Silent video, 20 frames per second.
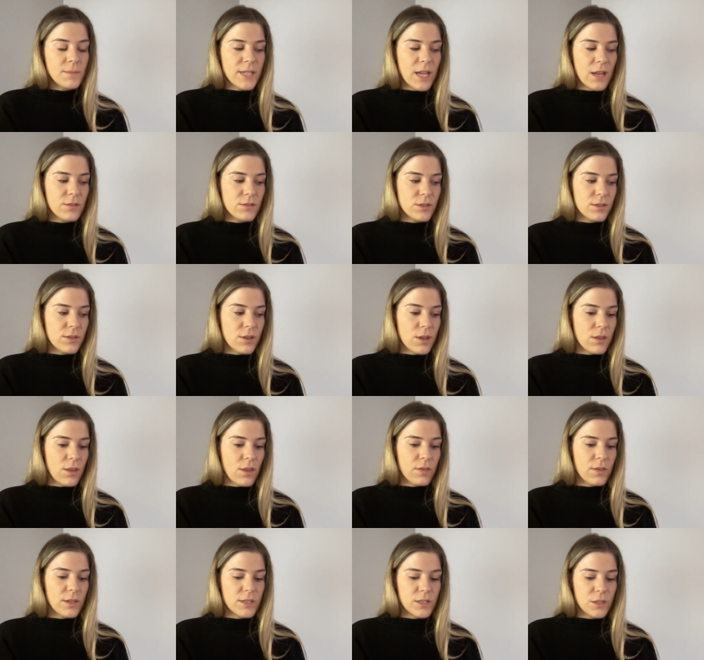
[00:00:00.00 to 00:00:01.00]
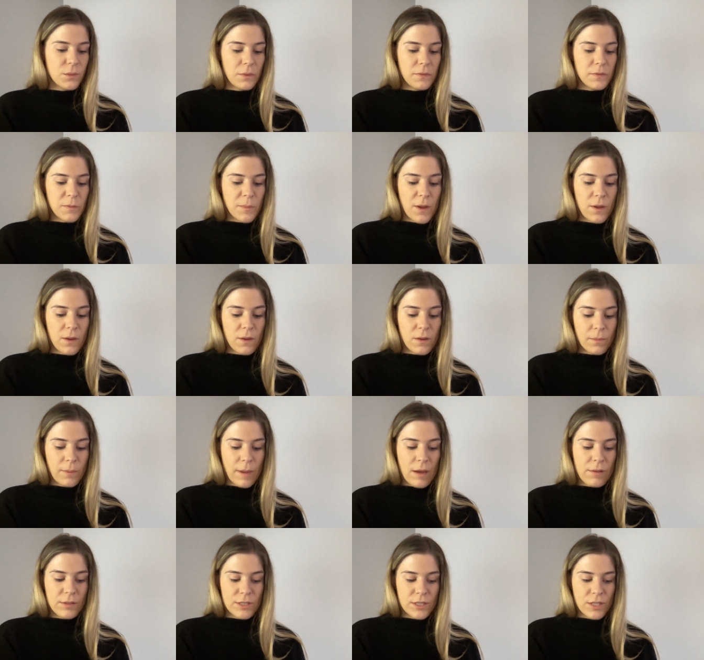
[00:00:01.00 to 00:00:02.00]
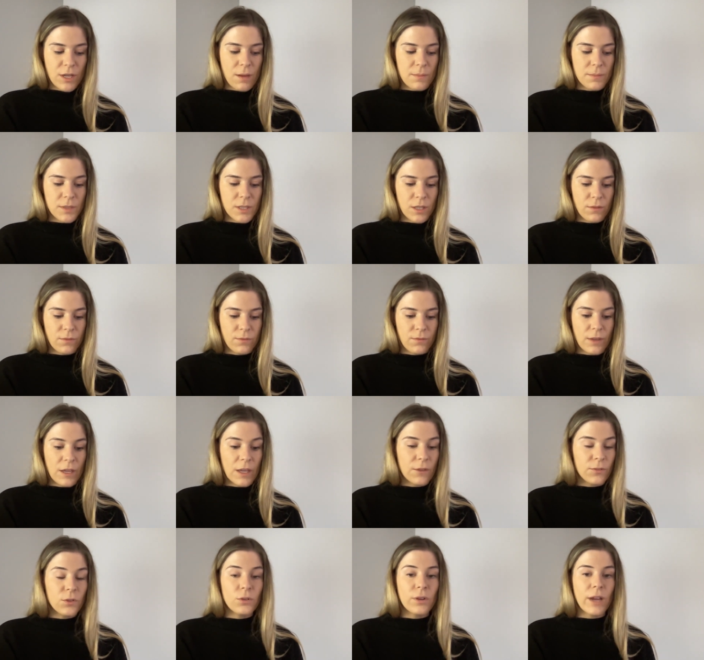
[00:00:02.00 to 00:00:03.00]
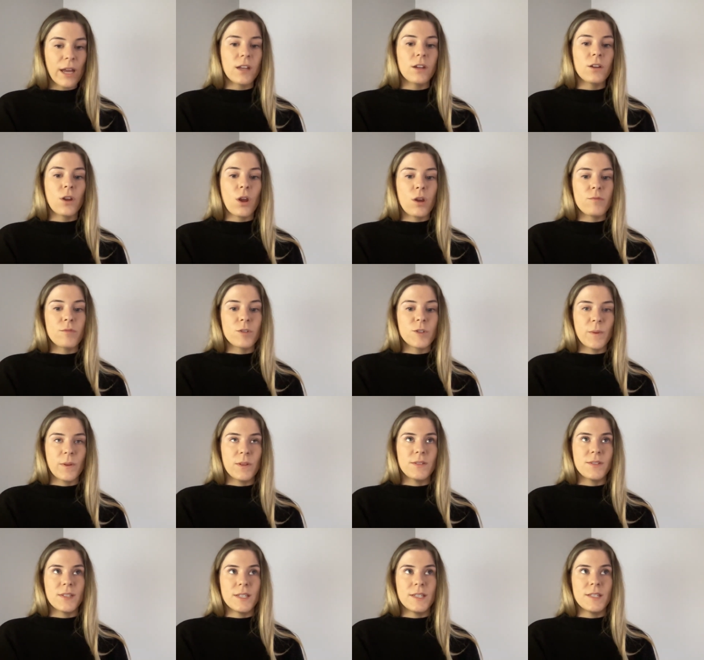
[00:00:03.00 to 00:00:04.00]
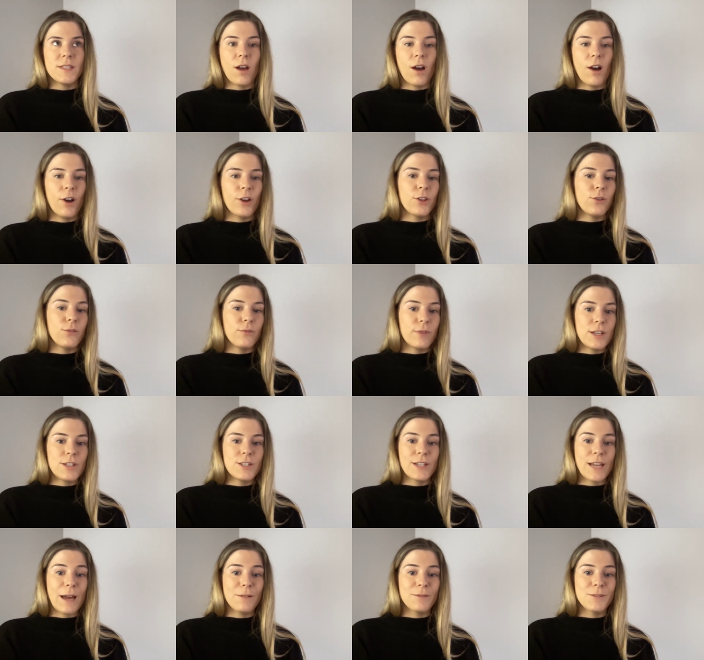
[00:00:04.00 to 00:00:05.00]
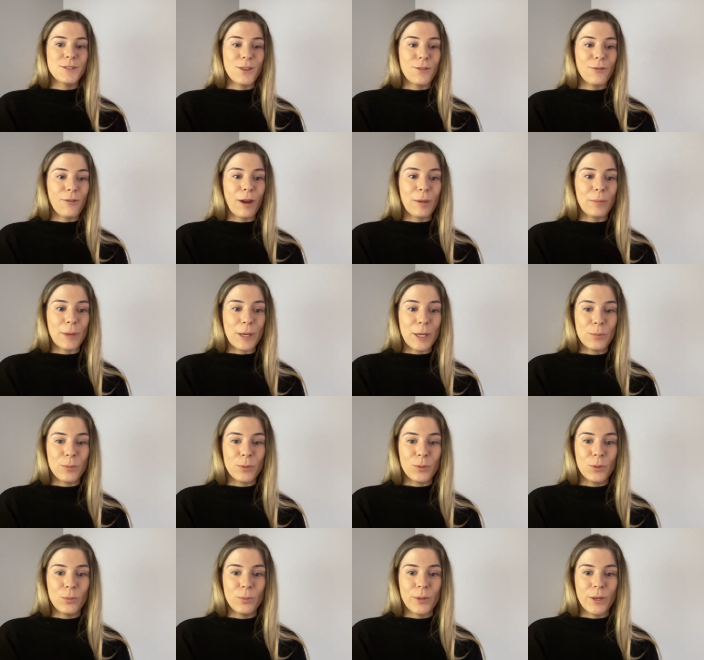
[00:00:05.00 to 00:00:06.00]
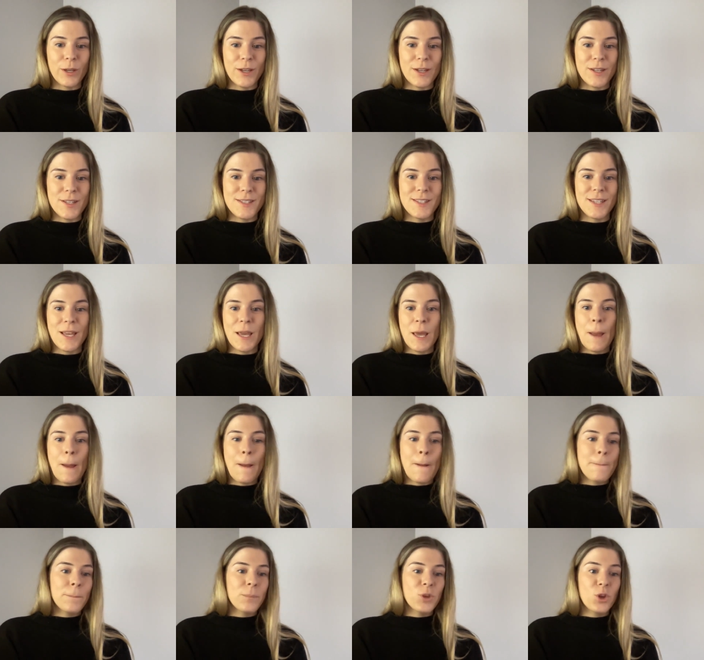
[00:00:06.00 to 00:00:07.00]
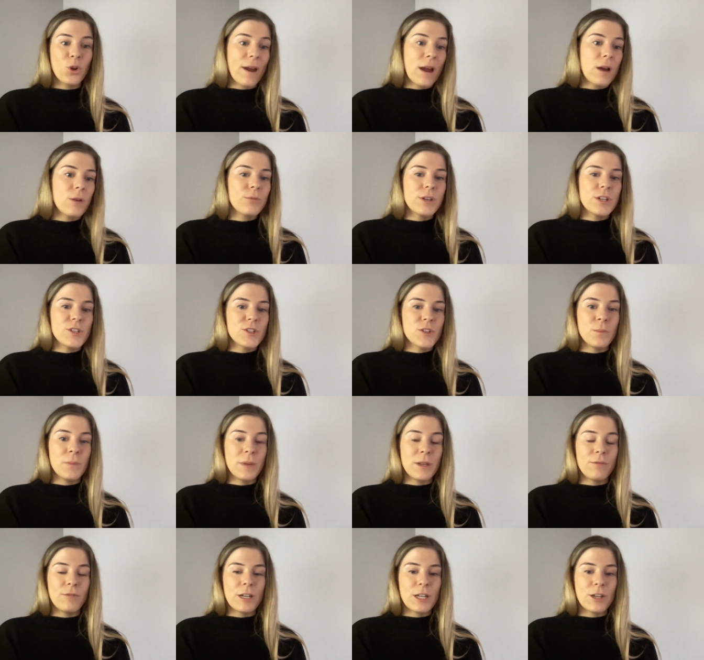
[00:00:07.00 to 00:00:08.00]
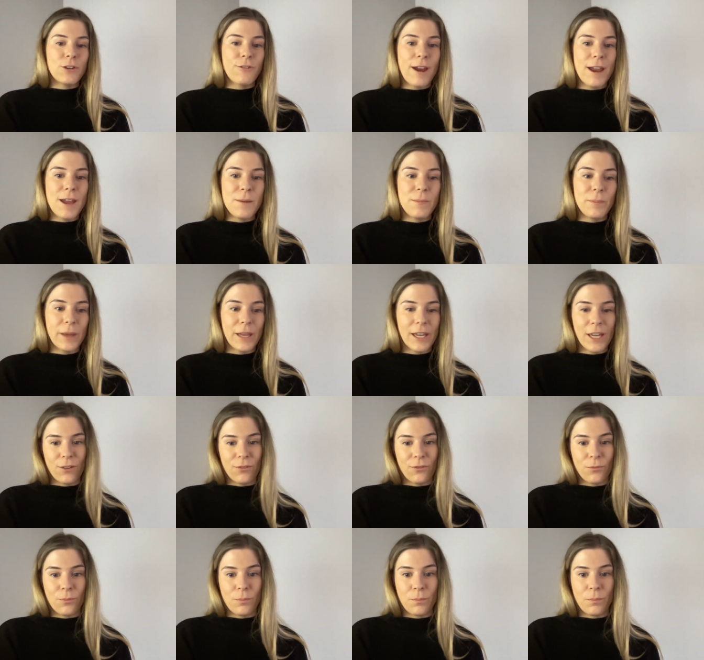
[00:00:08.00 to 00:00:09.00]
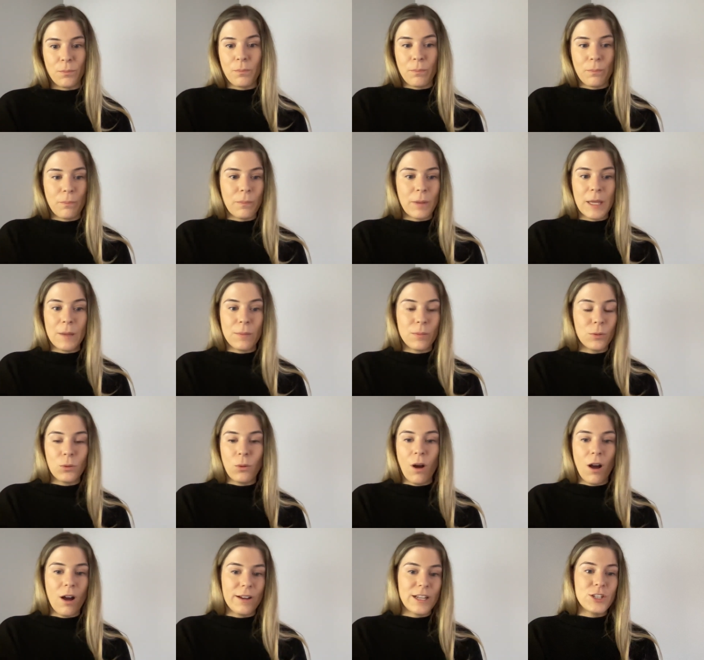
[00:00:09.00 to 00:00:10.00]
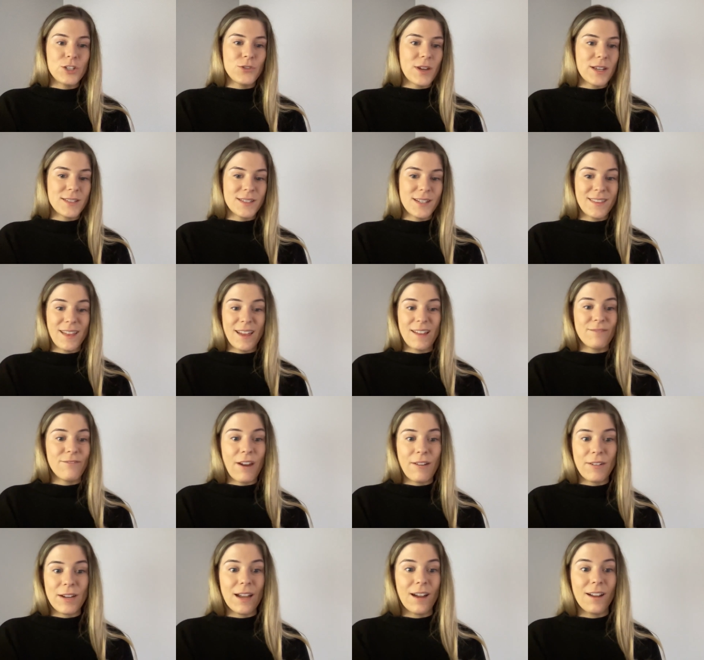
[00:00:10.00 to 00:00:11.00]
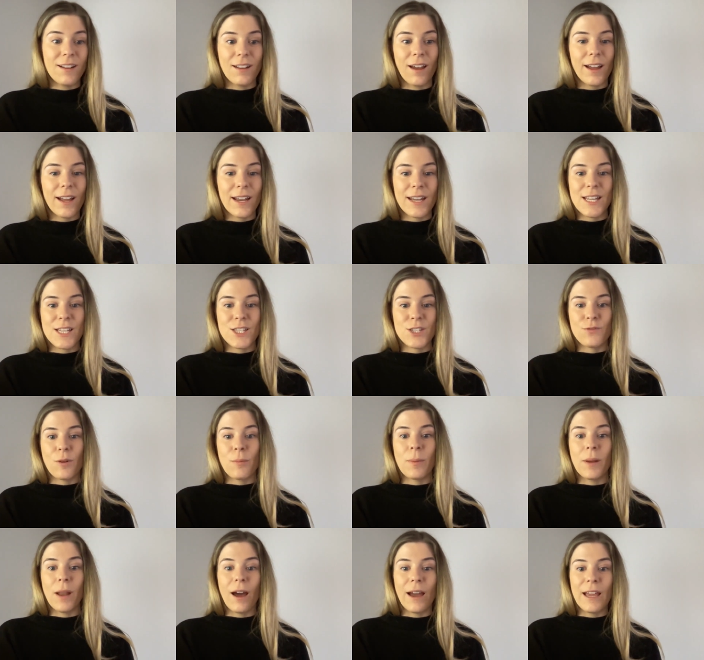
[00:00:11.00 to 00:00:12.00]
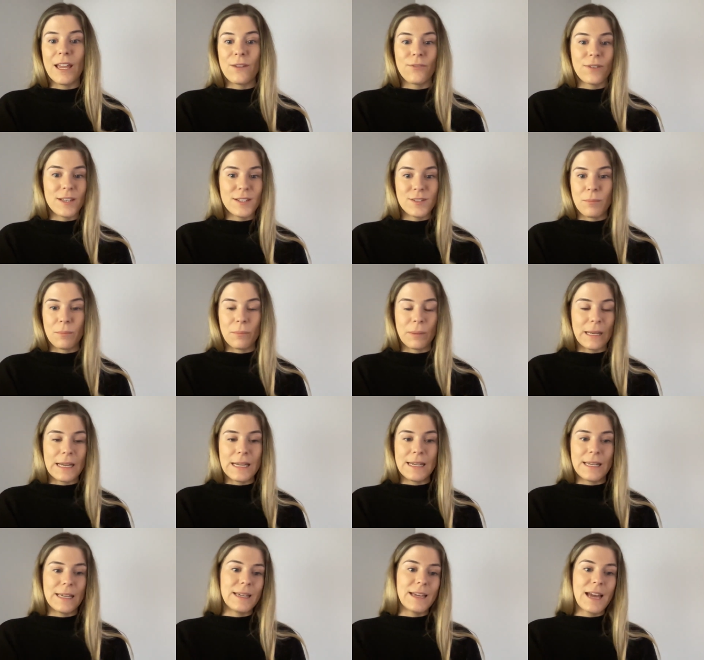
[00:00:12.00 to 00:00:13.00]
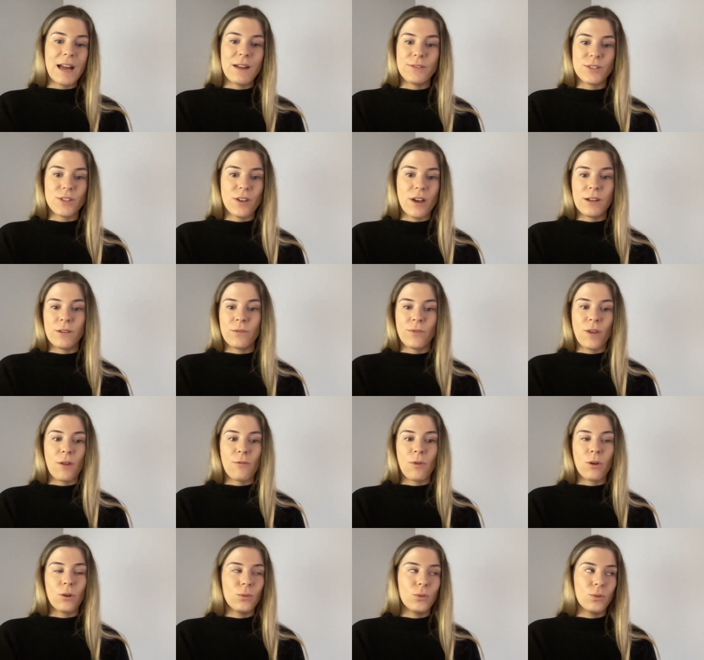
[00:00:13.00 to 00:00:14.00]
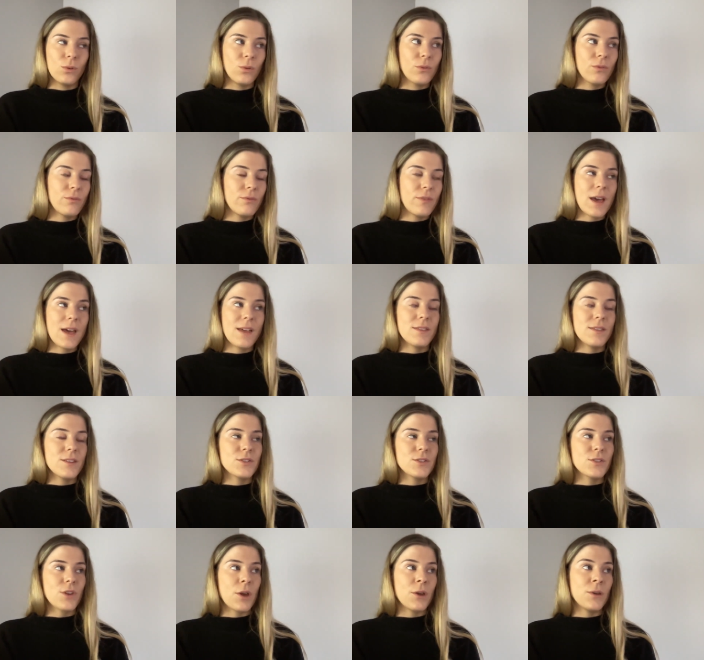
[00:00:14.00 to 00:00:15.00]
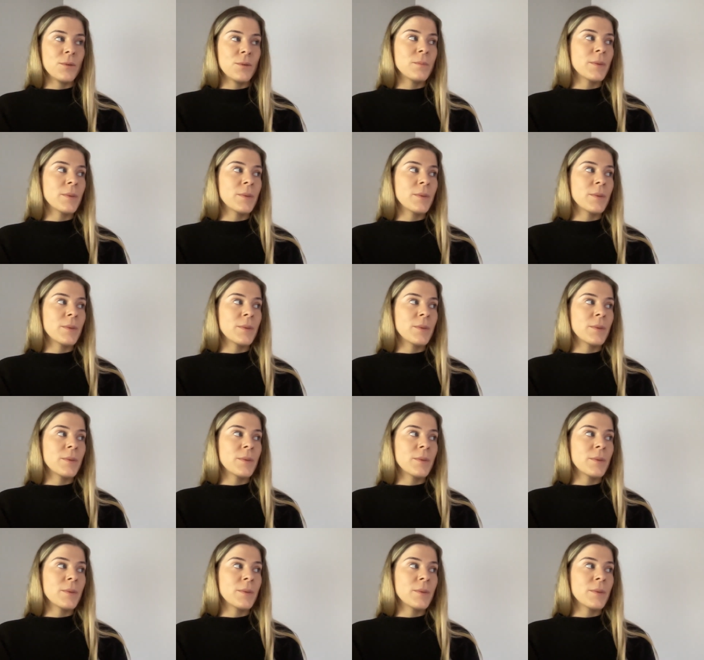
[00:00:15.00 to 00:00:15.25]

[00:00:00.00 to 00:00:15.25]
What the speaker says: down to the things that we've spoken about in terms of if you're getting no responses, are you reaching out to the right people? Because your outreach can be really great, but if people aren't interested, they're very unlikely to reply if it's completely outside of their role or the scope.